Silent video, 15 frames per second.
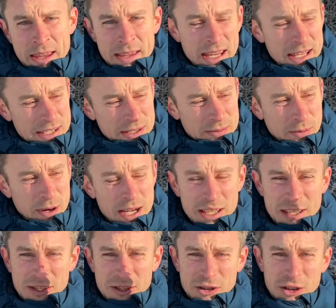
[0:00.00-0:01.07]
This
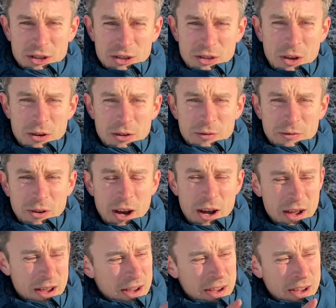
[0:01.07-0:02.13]
weighs just over
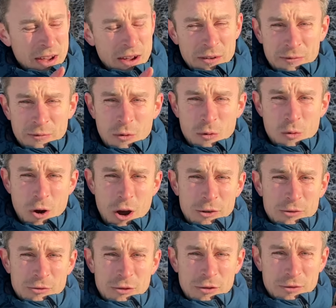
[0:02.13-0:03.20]

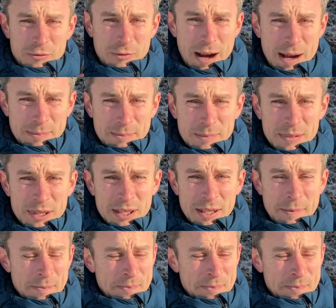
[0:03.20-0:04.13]
400 grams.